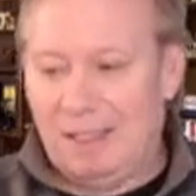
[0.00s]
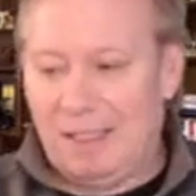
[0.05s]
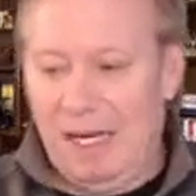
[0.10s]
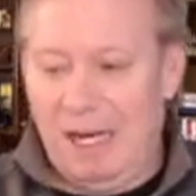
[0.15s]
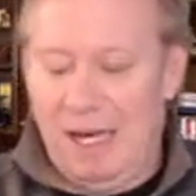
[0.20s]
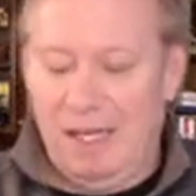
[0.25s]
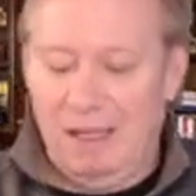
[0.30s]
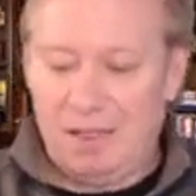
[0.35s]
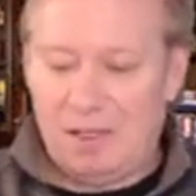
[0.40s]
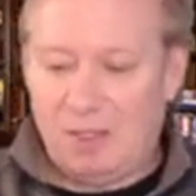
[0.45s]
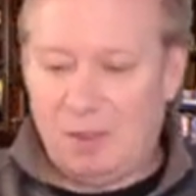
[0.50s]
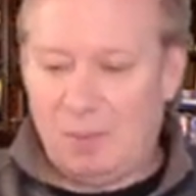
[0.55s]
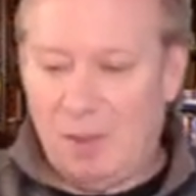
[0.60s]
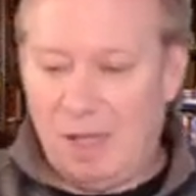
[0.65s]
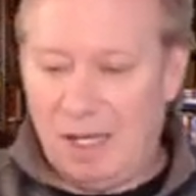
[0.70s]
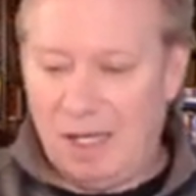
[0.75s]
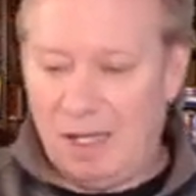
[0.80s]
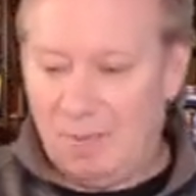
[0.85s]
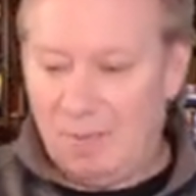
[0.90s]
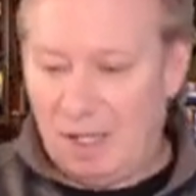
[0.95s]
I'll
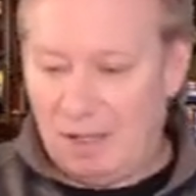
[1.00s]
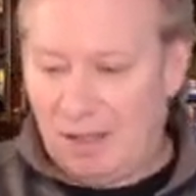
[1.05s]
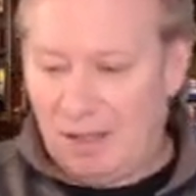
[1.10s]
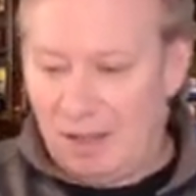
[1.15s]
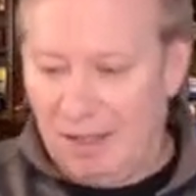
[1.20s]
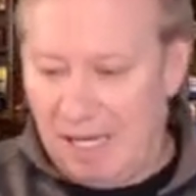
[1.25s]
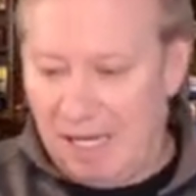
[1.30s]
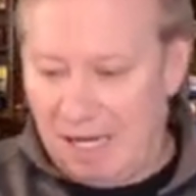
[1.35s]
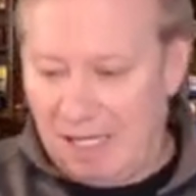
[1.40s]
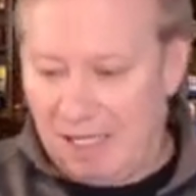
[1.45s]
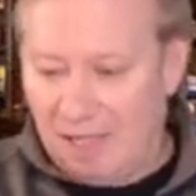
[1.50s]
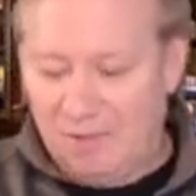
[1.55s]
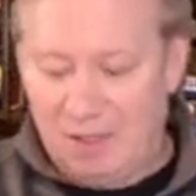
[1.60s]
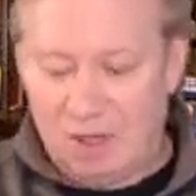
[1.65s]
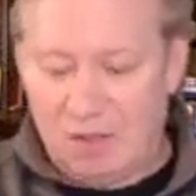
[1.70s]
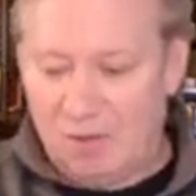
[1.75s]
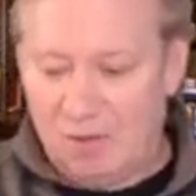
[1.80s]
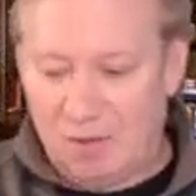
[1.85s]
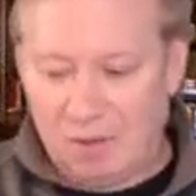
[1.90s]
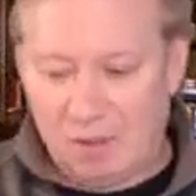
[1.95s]
explain about the lack of
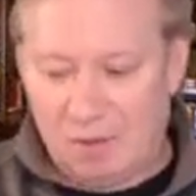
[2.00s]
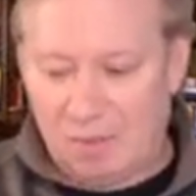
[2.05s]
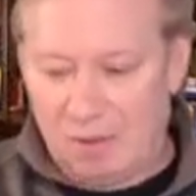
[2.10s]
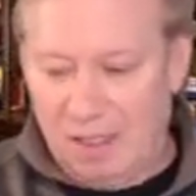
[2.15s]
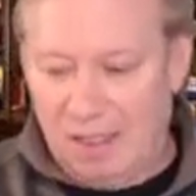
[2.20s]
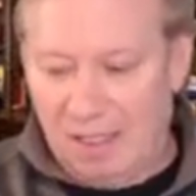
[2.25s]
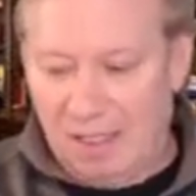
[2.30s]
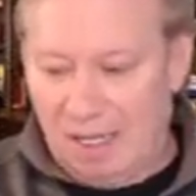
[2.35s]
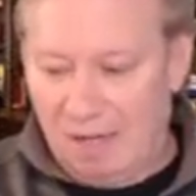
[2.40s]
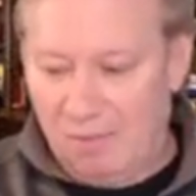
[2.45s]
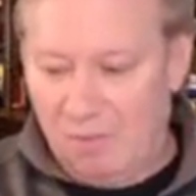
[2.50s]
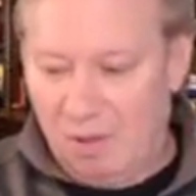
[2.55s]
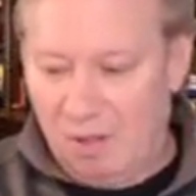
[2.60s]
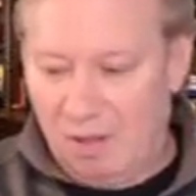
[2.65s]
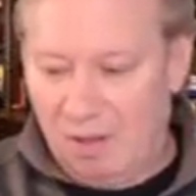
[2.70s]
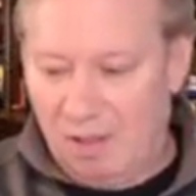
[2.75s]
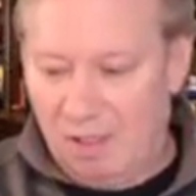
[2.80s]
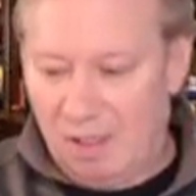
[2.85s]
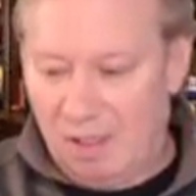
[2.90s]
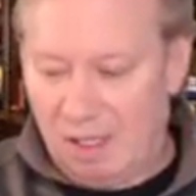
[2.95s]
endorsement. I
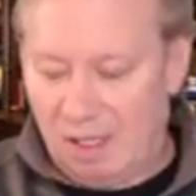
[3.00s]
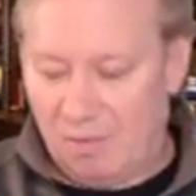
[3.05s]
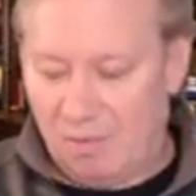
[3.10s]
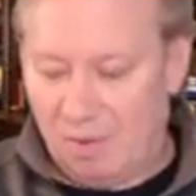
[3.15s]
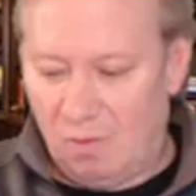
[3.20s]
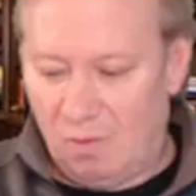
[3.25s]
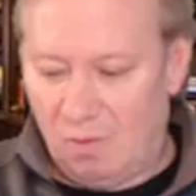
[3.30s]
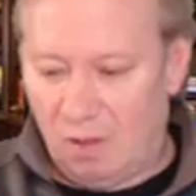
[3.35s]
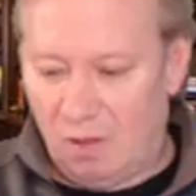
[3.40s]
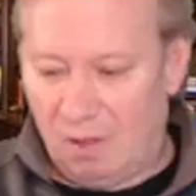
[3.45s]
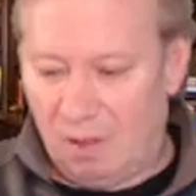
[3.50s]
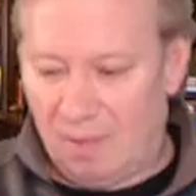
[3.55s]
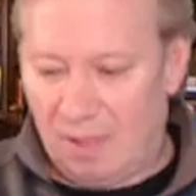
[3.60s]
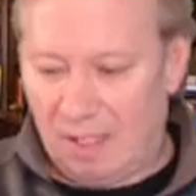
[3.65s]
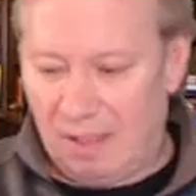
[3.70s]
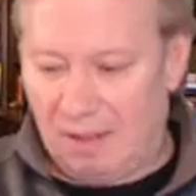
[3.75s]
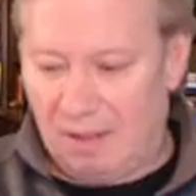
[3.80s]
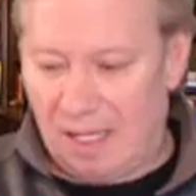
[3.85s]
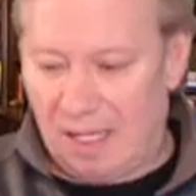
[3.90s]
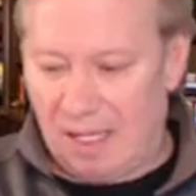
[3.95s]
wouldn't worry
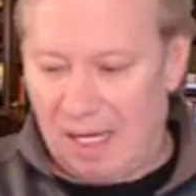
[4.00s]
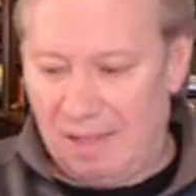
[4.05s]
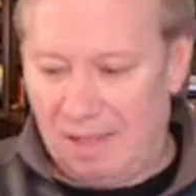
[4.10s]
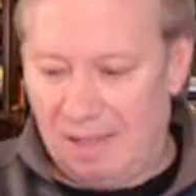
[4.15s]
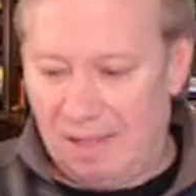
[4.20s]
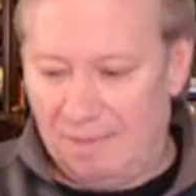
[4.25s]
about that.